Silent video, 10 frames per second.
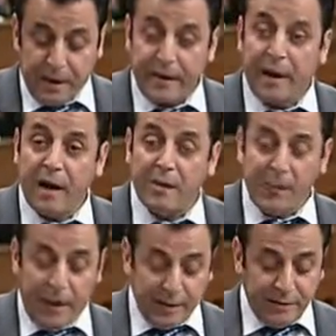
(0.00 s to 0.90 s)
There are
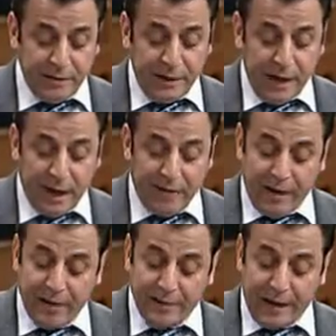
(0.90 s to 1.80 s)
plenty of
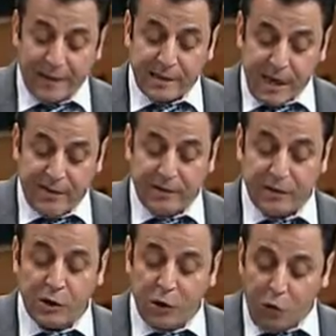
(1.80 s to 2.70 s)
other tax
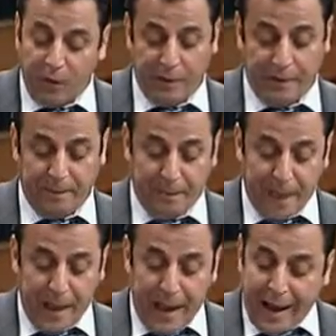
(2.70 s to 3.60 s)
havens globally.
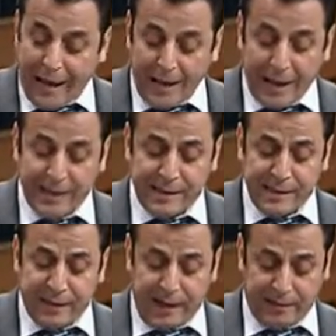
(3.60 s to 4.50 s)
I cannot
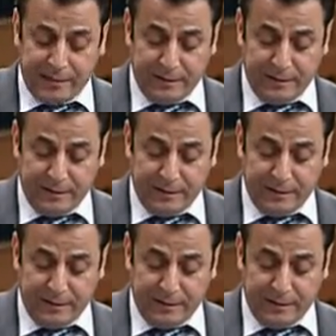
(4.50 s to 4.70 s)
see that.